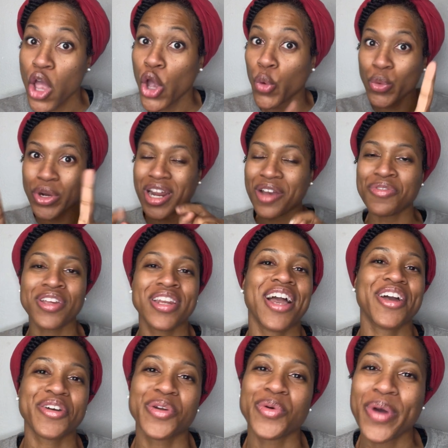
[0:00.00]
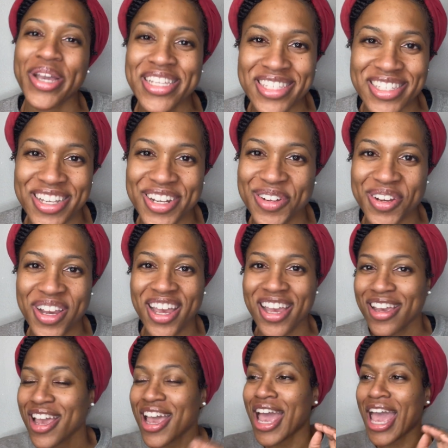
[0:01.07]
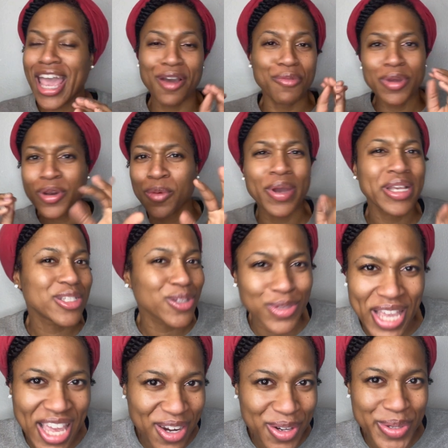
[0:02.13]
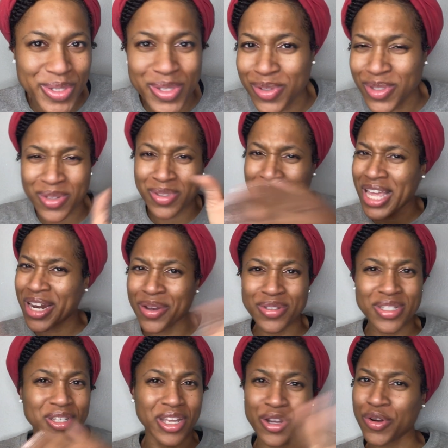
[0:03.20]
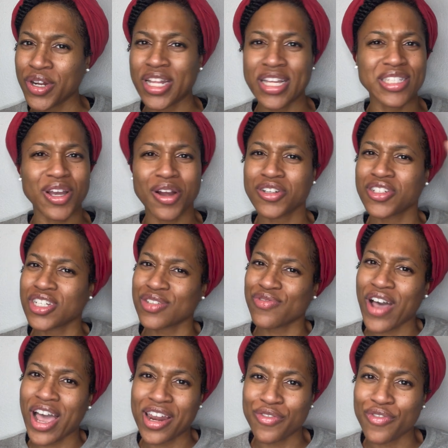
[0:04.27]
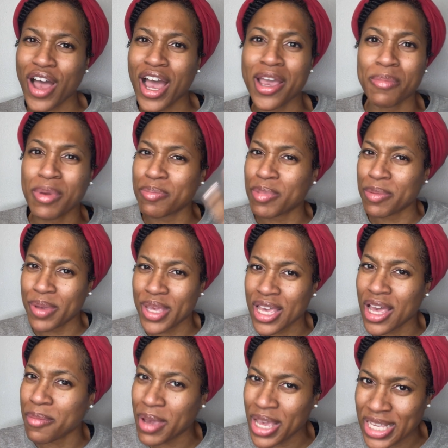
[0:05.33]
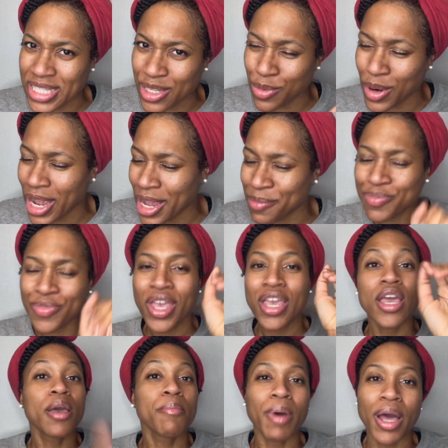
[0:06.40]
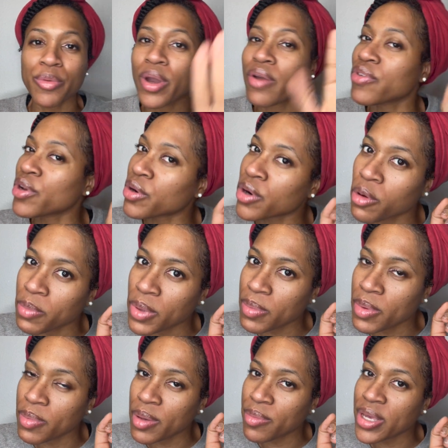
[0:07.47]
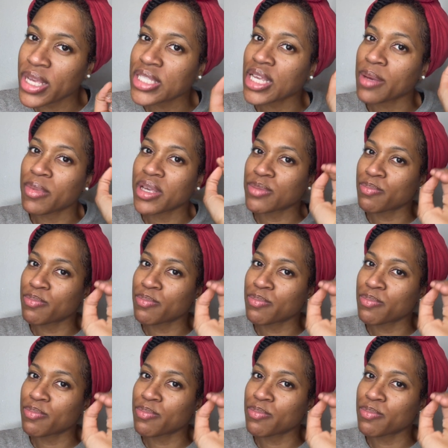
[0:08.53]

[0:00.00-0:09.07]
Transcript: We're definitely not going to waste it, okay? And we don't waste Soultanicals because Soultanicals ingredients are just fire to fire, B B B, amazing, right? By the way, if you don't know what B B B means, it means